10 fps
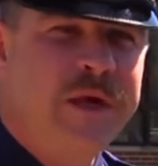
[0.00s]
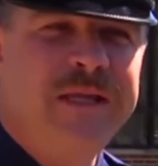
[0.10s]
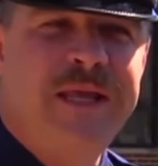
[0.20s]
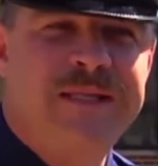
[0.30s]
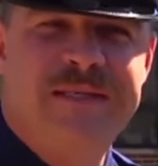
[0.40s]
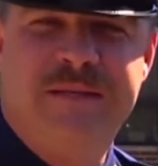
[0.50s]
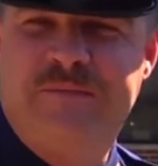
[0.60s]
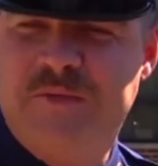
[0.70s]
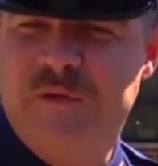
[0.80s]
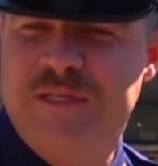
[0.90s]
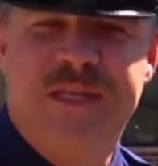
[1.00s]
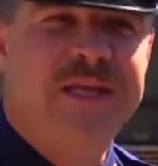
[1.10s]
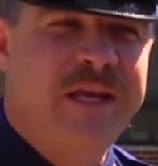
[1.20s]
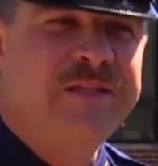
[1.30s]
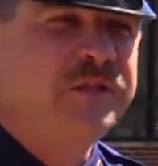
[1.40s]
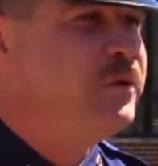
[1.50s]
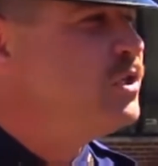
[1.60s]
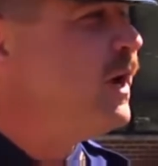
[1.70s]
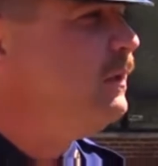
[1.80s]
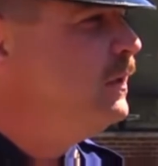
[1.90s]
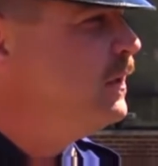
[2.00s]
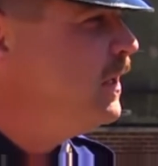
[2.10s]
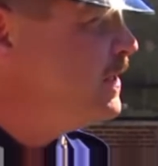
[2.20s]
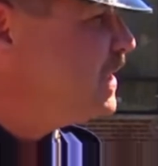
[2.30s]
Jackson argues that the omission of